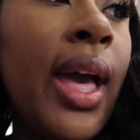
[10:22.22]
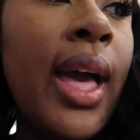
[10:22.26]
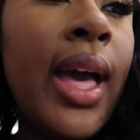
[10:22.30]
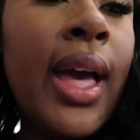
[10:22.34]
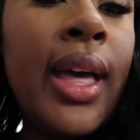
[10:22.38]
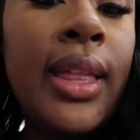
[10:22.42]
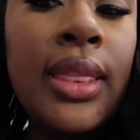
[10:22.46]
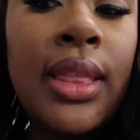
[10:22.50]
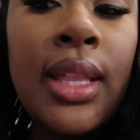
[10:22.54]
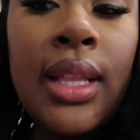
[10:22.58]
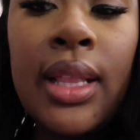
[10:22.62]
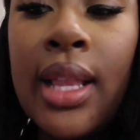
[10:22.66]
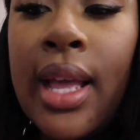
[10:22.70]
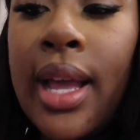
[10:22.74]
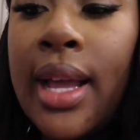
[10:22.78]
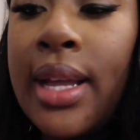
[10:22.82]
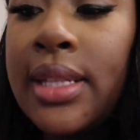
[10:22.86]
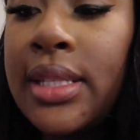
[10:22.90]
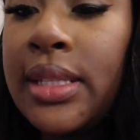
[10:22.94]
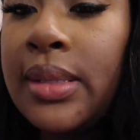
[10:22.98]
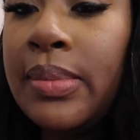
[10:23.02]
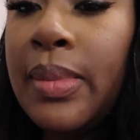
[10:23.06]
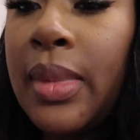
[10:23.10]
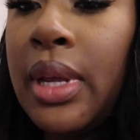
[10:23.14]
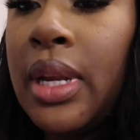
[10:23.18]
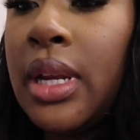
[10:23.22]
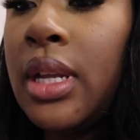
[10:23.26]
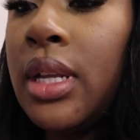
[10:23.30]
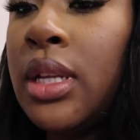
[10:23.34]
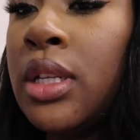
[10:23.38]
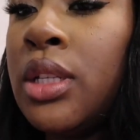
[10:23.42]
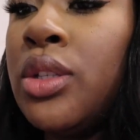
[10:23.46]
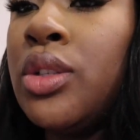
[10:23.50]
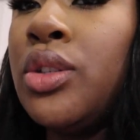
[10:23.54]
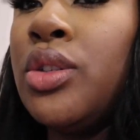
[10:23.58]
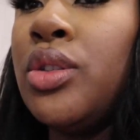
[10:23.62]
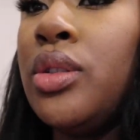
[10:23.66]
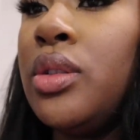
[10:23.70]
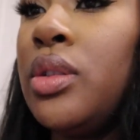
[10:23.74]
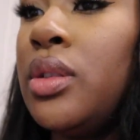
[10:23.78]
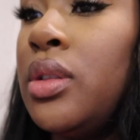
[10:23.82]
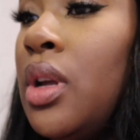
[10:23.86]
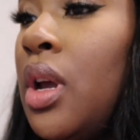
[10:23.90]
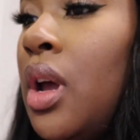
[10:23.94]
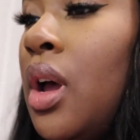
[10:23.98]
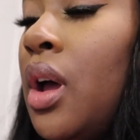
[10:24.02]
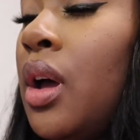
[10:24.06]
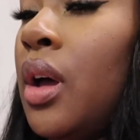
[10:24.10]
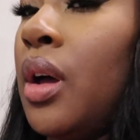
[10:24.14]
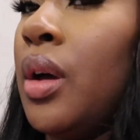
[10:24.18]
at the last minute
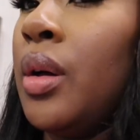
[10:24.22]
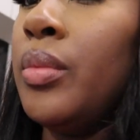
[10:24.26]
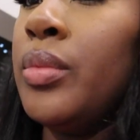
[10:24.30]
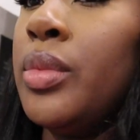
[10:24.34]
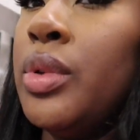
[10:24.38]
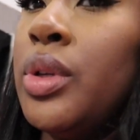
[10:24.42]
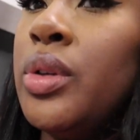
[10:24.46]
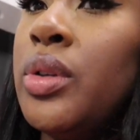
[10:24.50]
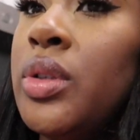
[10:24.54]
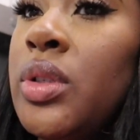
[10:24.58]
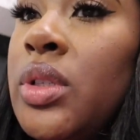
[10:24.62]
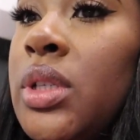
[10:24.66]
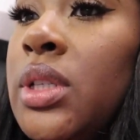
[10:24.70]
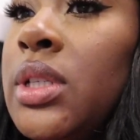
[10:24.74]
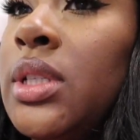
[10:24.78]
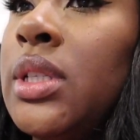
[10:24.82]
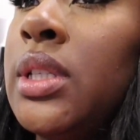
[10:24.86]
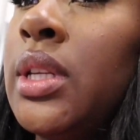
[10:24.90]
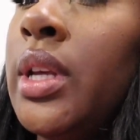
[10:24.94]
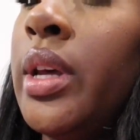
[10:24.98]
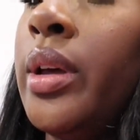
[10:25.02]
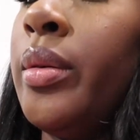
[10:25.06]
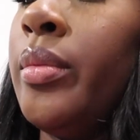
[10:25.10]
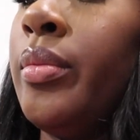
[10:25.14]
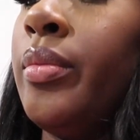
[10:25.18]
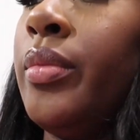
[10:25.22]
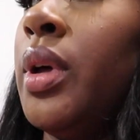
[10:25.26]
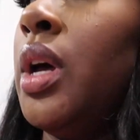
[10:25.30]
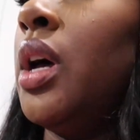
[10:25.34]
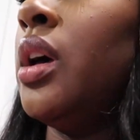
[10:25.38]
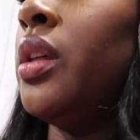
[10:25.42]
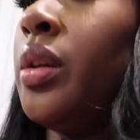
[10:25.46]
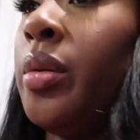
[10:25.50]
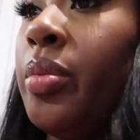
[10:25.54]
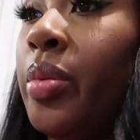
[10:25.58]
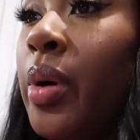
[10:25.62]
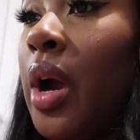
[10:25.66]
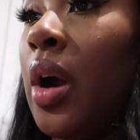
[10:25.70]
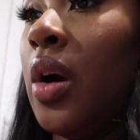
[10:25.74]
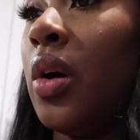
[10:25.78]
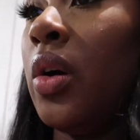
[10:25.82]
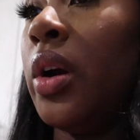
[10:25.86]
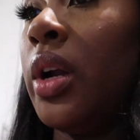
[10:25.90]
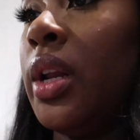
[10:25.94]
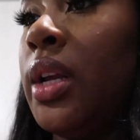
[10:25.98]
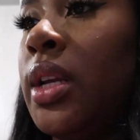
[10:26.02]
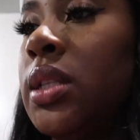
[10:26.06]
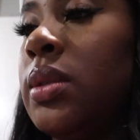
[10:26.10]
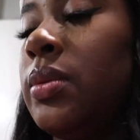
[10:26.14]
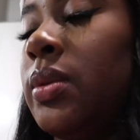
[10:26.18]
um, due to some other
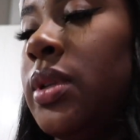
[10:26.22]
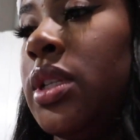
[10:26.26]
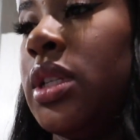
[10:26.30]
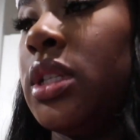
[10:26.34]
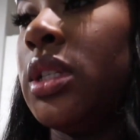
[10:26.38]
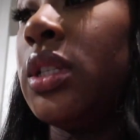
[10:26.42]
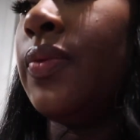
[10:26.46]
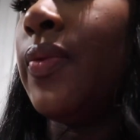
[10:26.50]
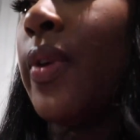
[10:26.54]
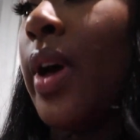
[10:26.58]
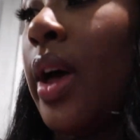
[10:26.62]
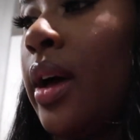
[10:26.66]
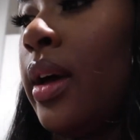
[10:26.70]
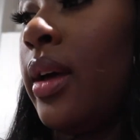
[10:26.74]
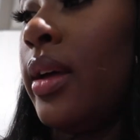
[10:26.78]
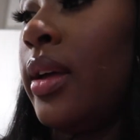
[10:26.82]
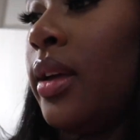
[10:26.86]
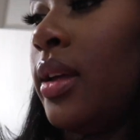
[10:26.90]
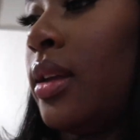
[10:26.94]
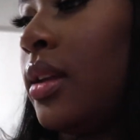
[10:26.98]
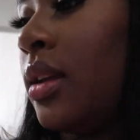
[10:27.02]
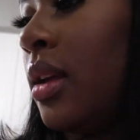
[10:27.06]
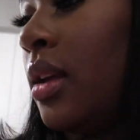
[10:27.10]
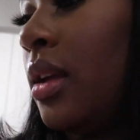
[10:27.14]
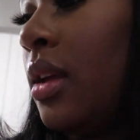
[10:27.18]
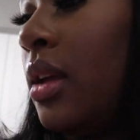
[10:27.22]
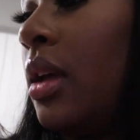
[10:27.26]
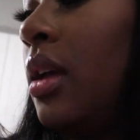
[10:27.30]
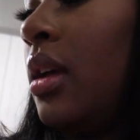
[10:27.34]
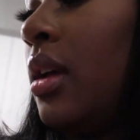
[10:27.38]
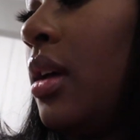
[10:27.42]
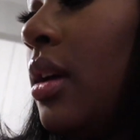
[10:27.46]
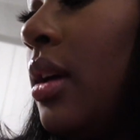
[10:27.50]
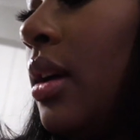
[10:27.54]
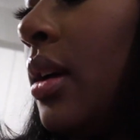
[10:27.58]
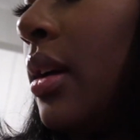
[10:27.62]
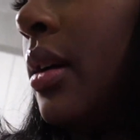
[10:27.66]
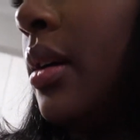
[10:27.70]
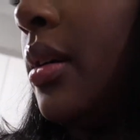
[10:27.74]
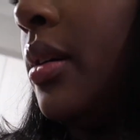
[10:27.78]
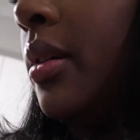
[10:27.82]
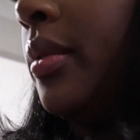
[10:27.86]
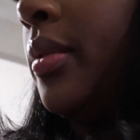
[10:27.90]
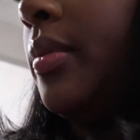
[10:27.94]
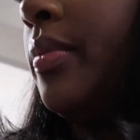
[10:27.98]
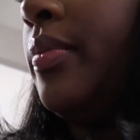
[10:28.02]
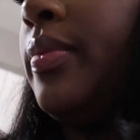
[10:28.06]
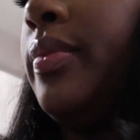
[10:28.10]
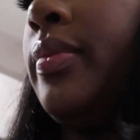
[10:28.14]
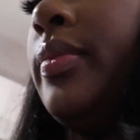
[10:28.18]
priorities, which is fine.
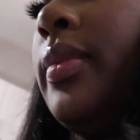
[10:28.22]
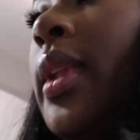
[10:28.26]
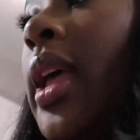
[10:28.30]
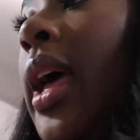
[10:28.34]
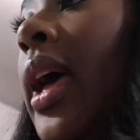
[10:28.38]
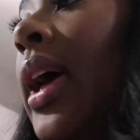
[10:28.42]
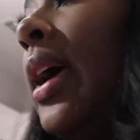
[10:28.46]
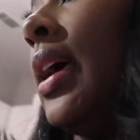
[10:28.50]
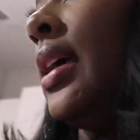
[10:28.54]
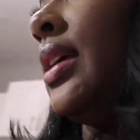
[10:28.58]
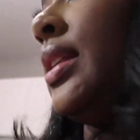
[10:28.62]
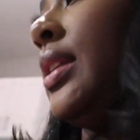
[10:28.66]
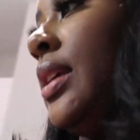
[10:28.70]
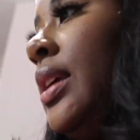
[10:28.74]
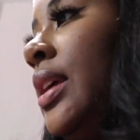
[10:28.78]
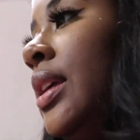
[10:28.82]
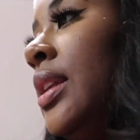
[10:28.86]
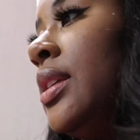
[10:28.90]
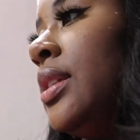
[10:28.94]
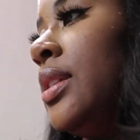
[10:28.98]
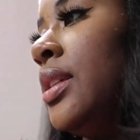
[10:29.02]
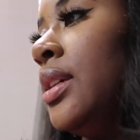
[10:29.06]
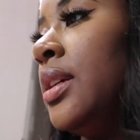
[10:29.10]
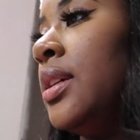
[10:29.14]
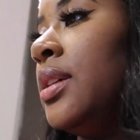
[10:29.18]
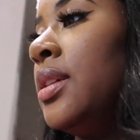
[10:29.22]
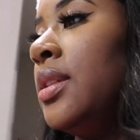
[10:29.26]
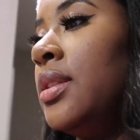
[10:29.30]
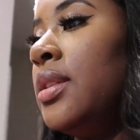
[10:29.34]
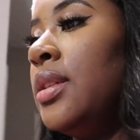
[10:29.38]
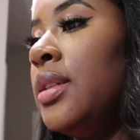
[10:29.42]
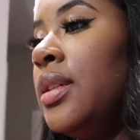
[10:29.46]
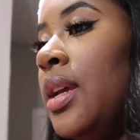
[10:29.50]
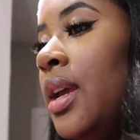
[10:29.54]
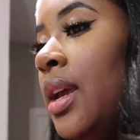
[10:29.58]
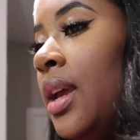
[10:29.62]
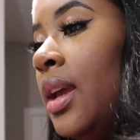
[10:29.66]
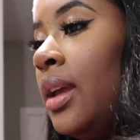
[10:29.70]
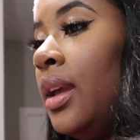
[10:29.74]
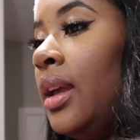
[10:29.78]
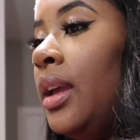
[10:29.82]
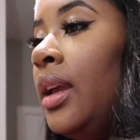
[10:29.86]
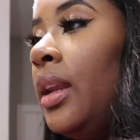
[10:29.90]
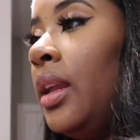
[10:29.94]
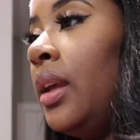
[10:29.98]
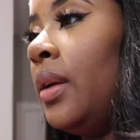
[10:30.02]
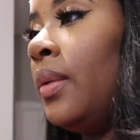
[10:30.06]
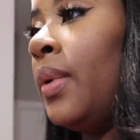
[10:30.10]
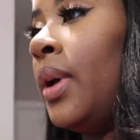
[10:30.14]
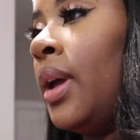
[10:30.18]
Um, I had to get it done today
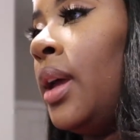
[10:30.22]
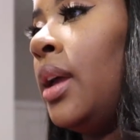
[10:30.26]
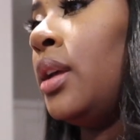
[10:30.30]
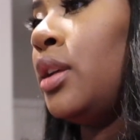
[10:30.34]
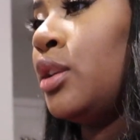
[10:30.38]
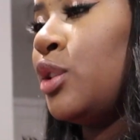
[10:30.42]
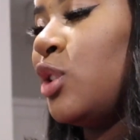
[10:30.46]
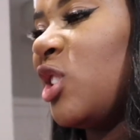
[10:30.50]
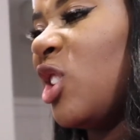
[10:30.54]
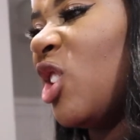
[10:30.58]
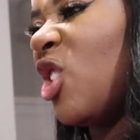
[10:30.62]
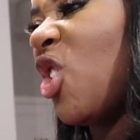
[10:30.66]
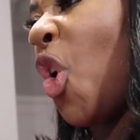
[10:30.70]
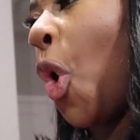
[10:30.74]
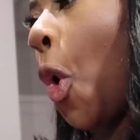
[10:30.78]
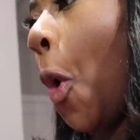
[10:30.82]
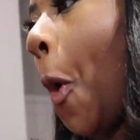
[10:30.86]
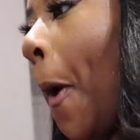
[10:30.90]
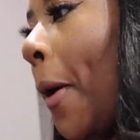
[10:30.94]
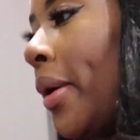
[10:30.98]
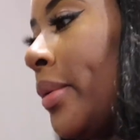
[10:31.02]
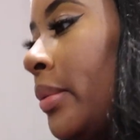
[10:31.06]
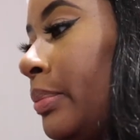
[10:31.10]
anyway, so